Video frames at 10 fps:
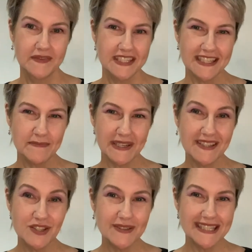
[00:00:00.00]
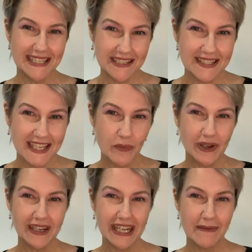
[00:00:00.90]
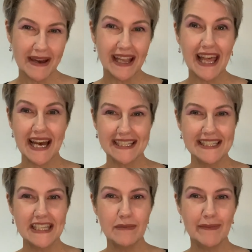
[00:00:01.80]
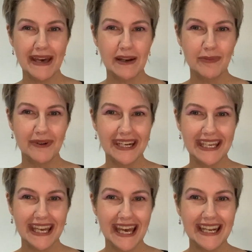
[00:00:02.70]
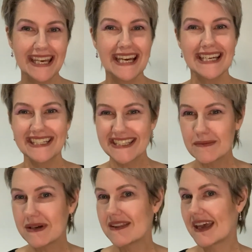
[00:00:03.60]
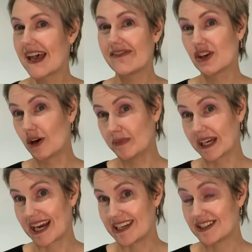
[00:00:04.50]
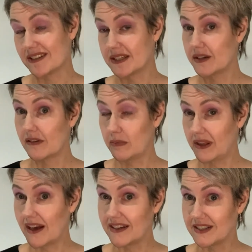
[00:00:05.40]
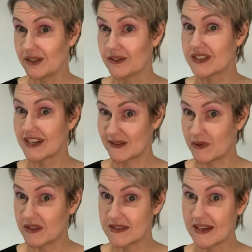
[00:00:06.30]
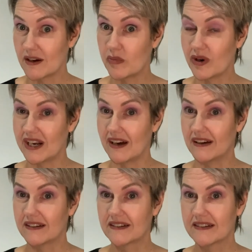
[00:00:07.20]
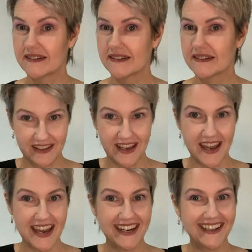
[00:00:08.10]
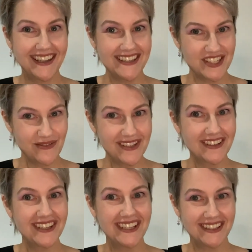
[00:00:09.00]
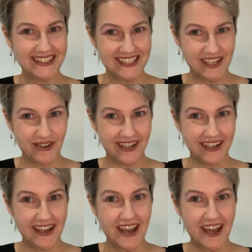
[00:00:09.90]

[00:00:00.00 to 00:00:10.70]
Just because you send someone an email asking them about a breeding cat doesn't mean they have an obligation to reply to you just because they're a breeder. And I'll let you in on a little secret.